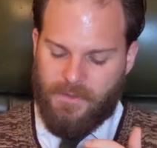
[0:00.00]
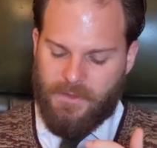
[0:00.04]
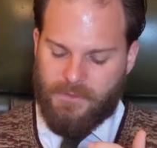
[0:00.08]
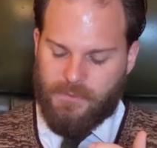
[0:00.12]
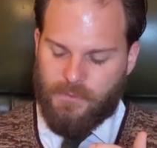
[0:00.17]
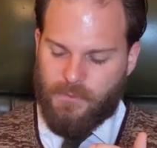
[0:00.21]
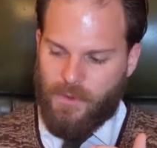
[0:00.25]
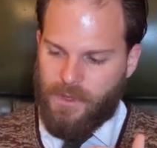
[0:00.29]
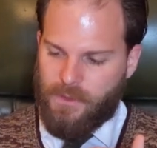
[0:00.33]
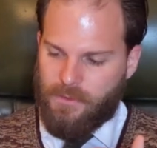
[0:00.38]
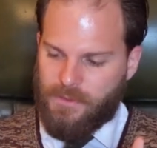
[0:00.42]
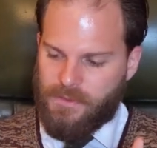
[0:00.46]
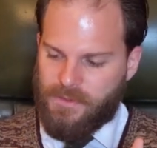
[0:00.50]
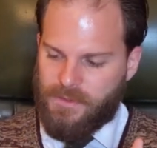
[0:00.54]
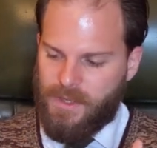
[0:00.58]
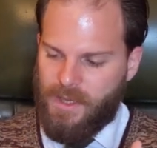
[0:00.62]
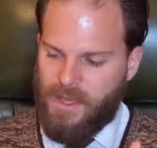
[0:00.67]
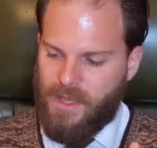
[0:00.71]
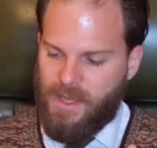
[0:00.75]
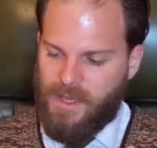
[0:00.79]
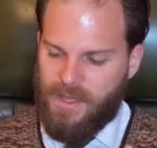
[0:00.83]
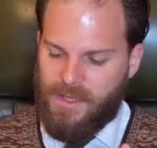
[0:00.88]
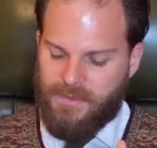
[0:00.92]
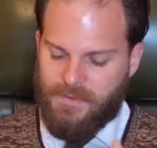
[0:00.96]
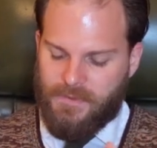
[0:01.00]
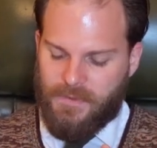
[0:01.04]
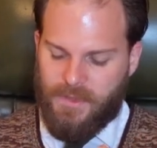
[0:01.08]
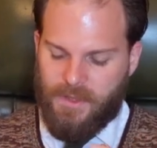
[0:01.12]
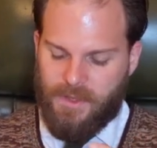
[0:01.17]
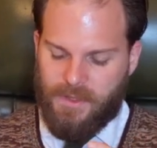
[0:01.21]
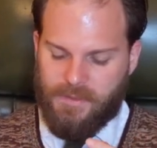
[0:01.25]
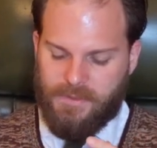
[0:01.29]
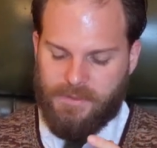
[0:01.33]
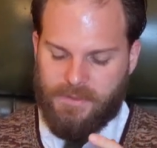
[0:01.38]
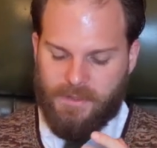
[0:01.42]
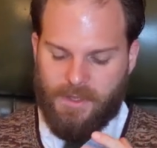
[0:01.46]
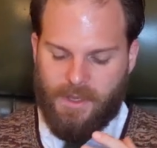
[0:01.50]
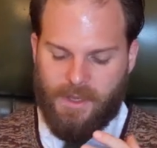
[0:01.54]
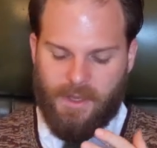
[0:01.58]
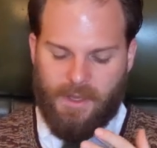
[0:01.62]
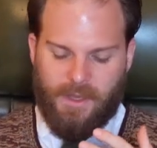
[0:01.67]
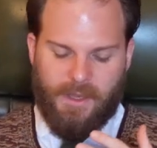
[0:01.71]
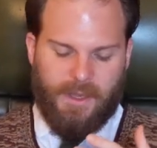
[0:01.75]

this fragrance is that